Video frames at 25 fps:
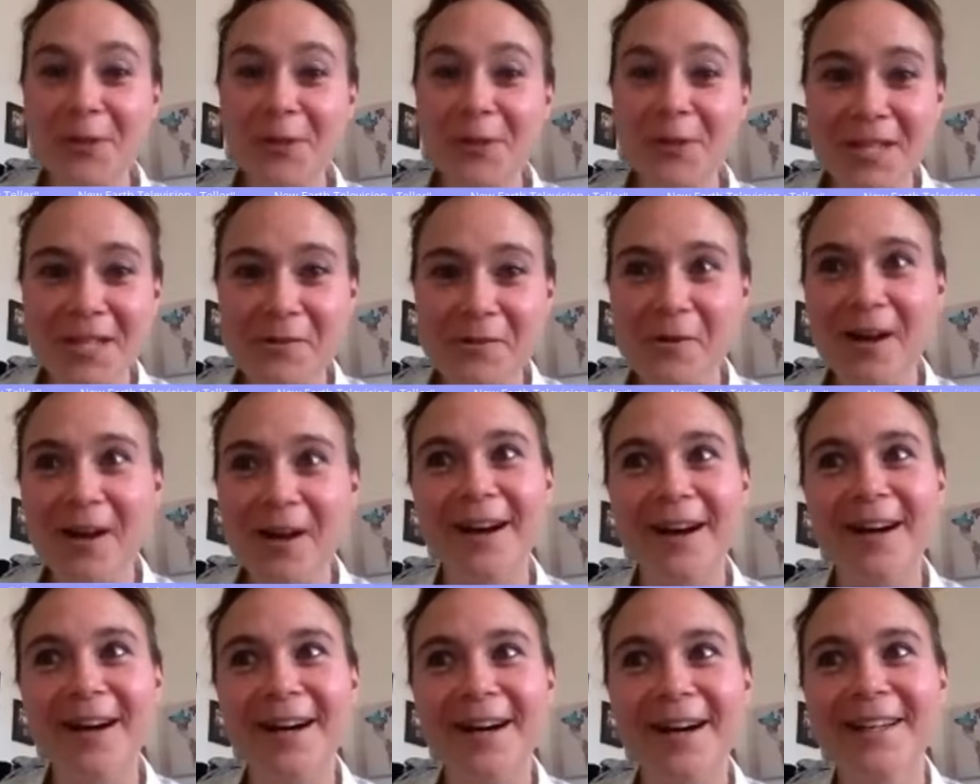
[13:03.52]
you
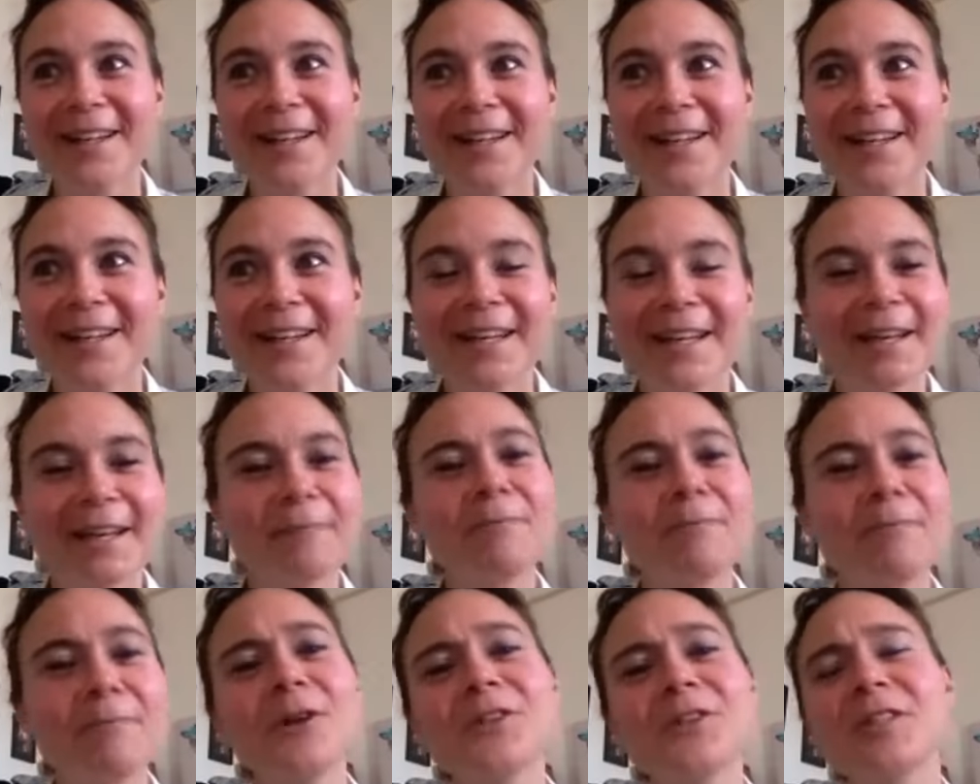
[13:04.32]
are.
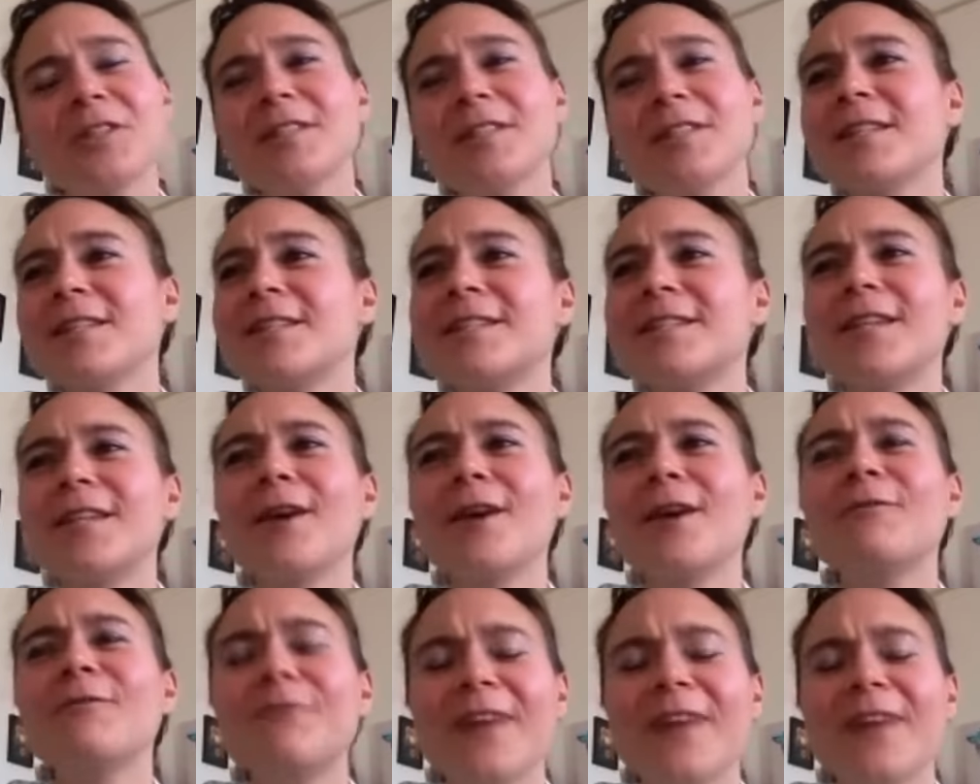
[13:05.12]
Emotions are
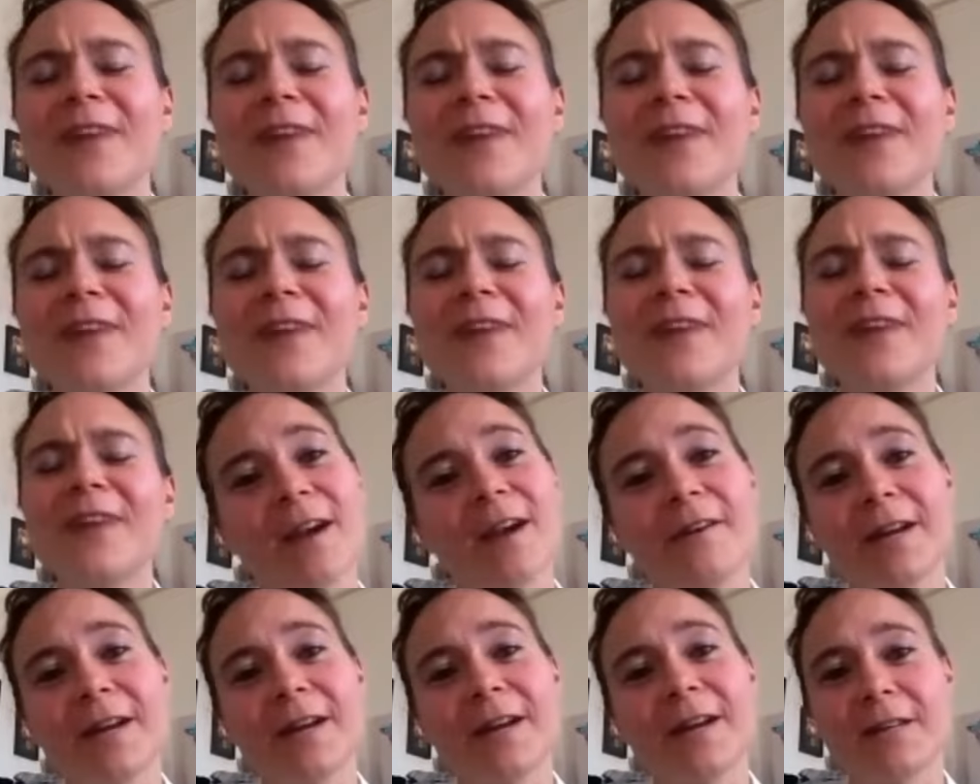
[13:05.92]
so very,
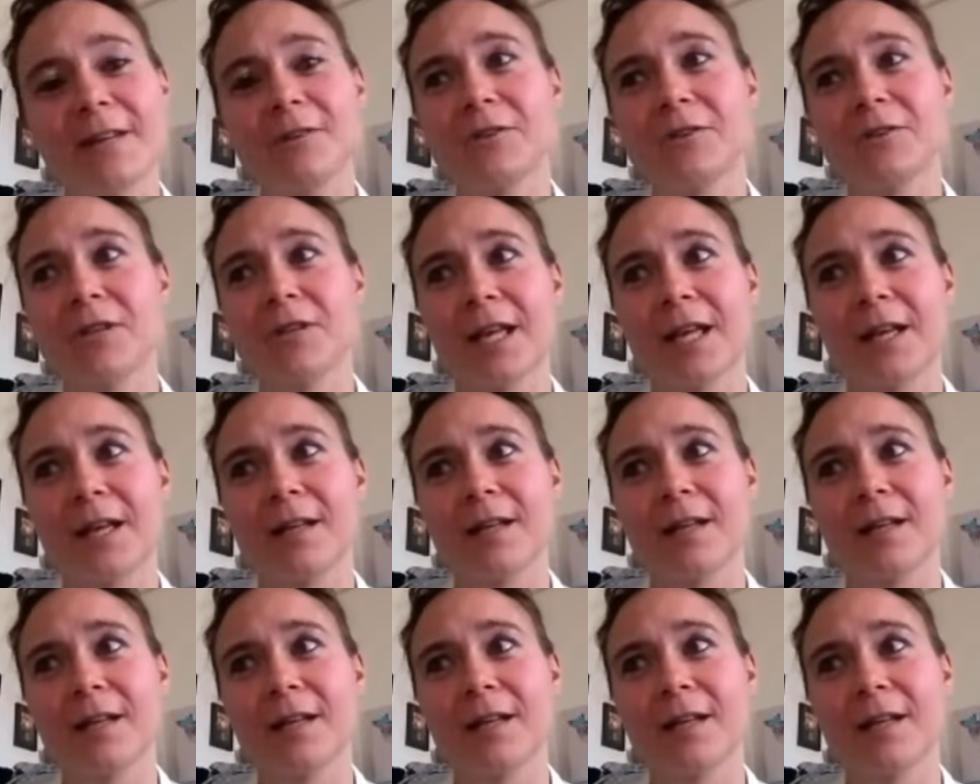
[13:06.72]
very
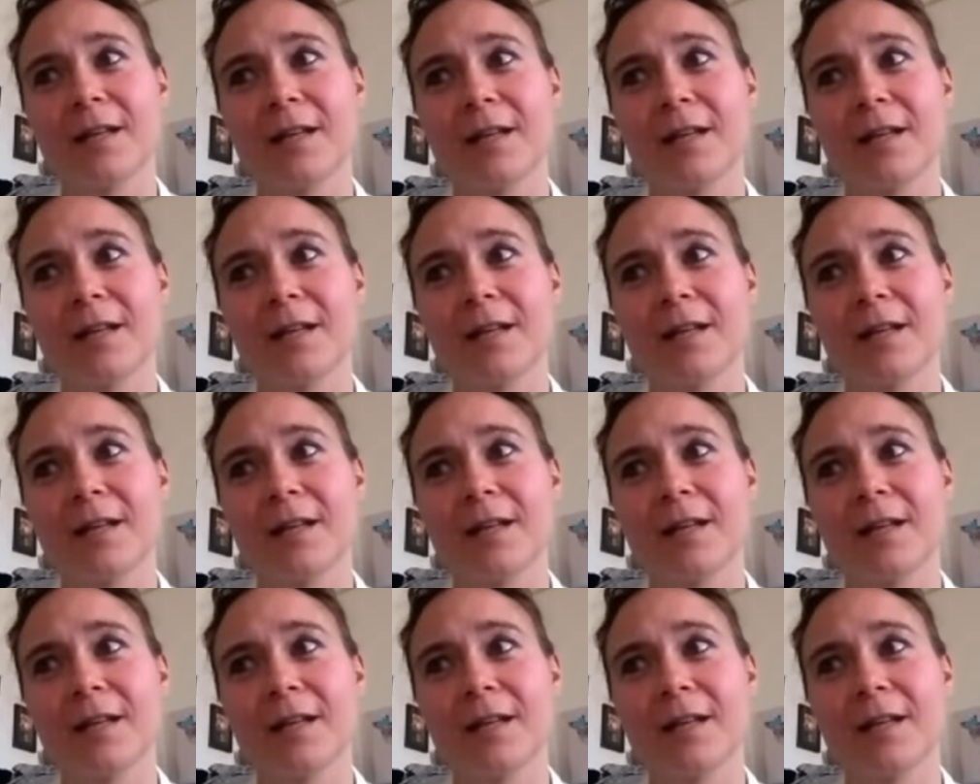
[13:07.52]
intricate,